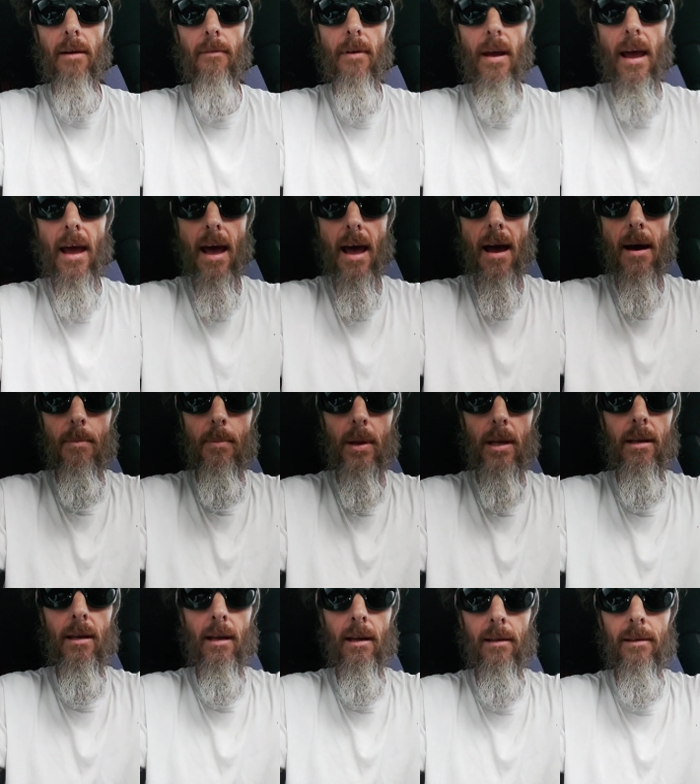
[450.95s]
of
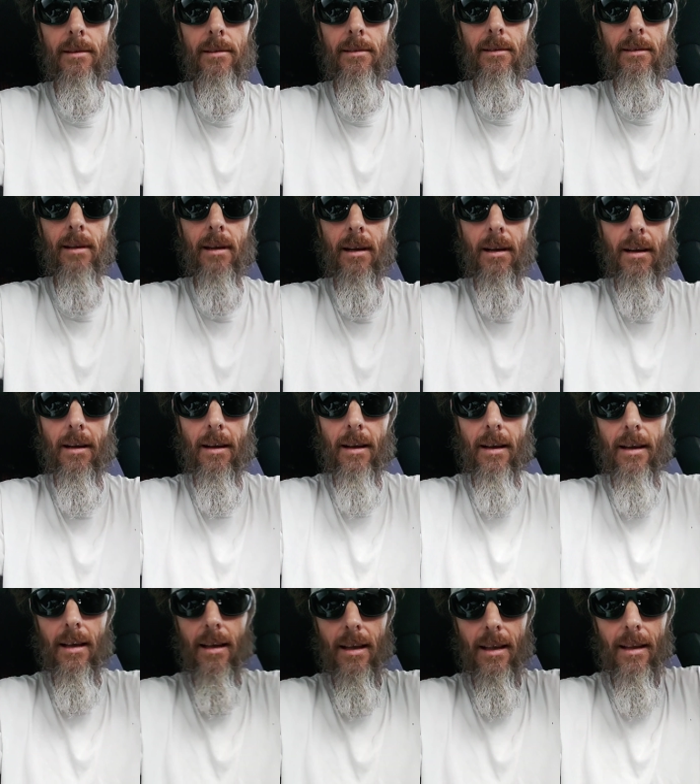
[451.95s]
happiness
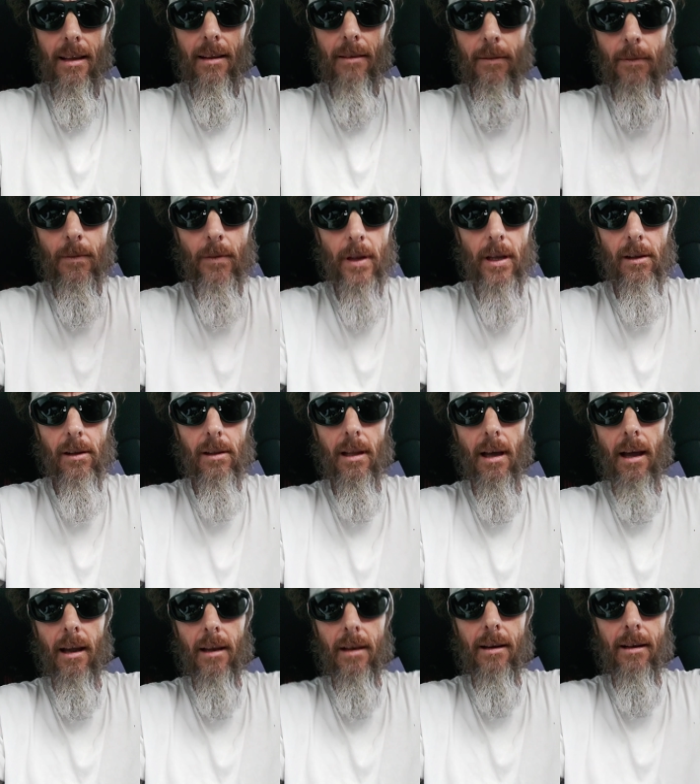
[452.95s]
feel
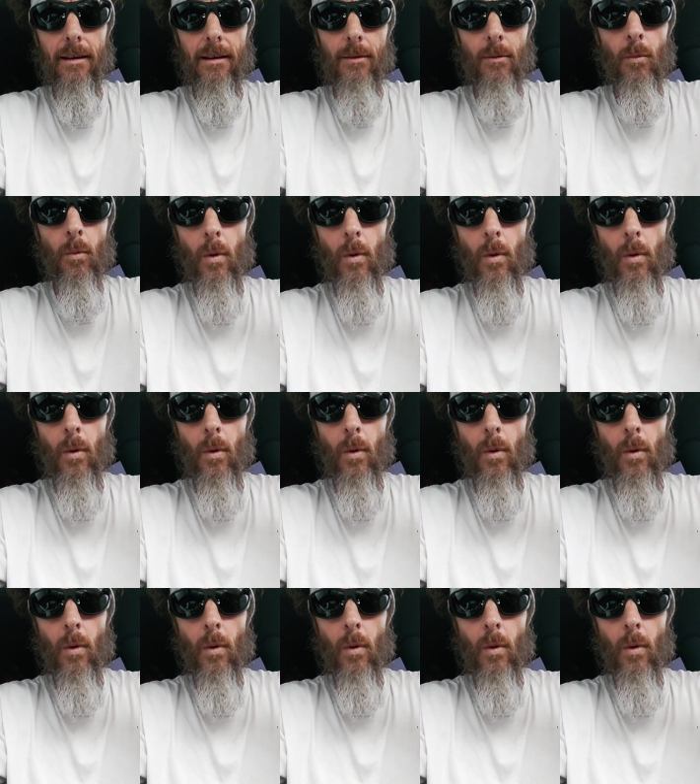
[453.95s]
like?